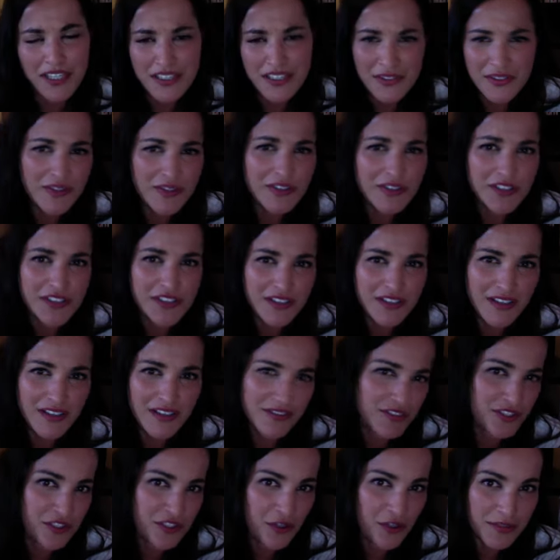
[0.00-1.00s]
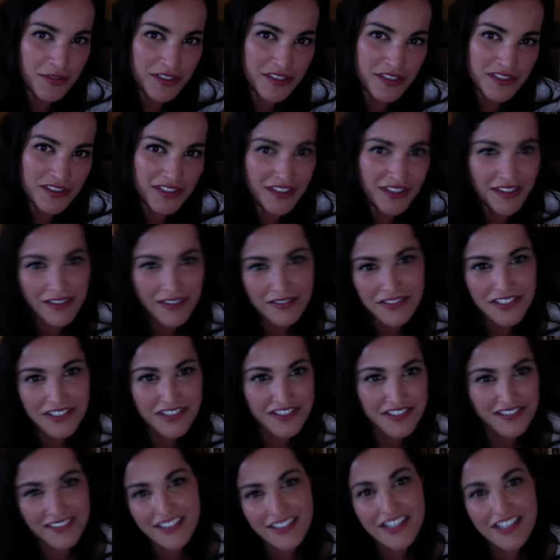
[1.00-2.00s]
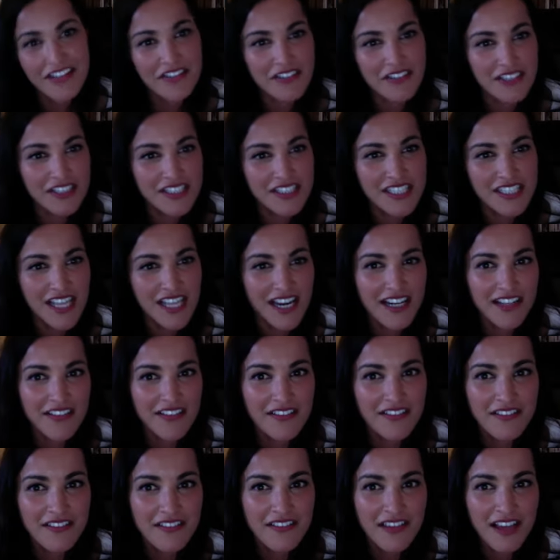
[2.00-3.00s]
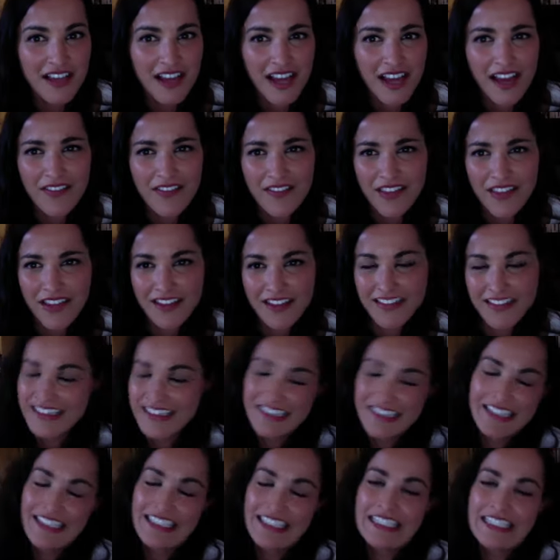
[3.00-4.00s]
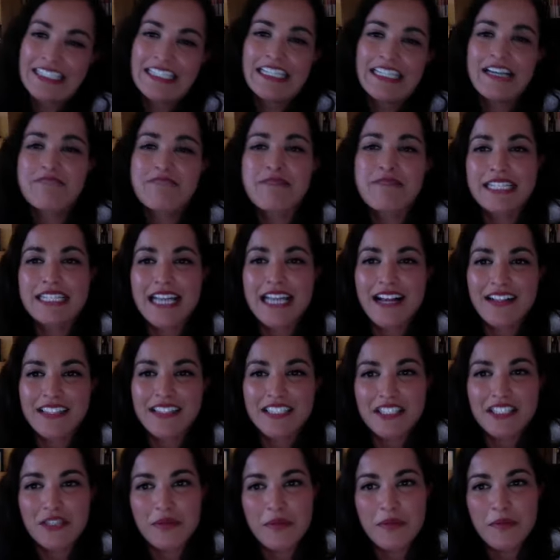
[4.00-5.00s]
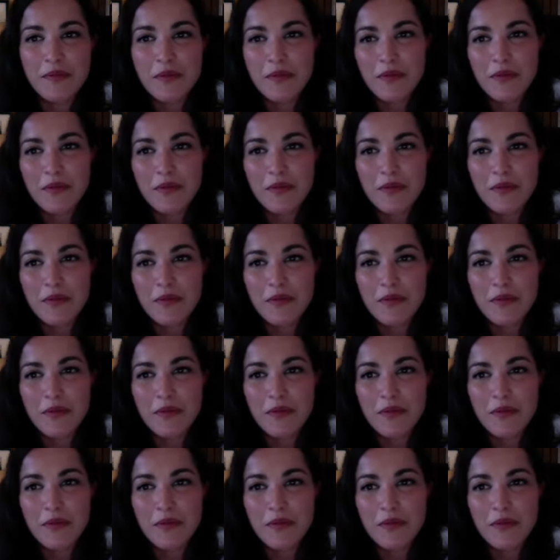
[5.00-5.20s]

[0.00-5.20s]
So I'll just stop this, and I'll just, you know, you just kind of have that mentality a wee bit.